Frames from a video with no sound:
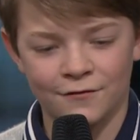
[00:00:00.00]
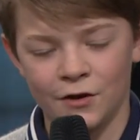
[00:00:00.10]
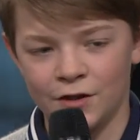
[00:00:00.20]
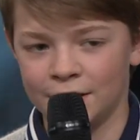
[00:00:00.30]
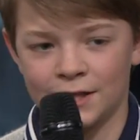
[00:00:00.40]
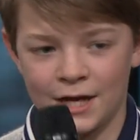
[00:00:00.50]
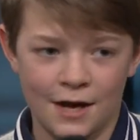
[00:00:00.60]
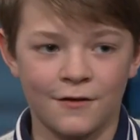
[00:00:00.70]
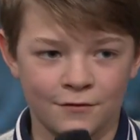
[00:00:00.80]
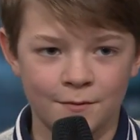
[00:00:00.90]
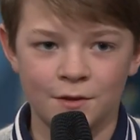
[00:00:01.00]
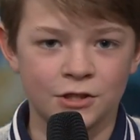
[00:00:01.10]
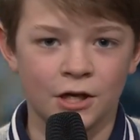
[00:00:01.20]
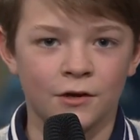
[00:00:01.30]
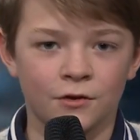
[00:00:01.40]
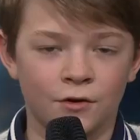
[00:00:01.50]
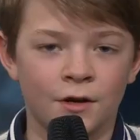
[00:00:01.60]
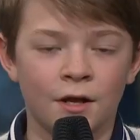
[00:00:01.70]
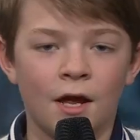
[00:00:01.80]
fun that they have from their childhood,